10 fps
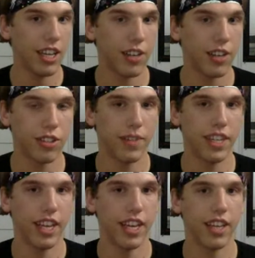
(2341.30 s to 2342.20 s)
and
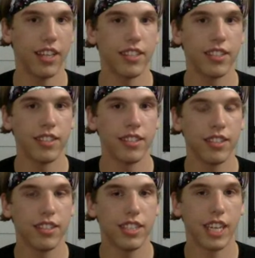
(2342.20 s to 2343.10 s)
ultimate, like,
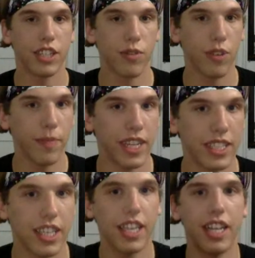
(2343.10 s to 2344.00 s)
sexual
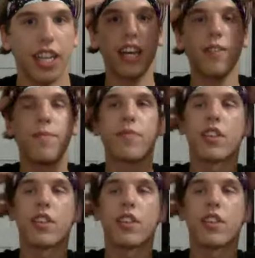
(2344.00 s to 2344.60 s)
masculinity.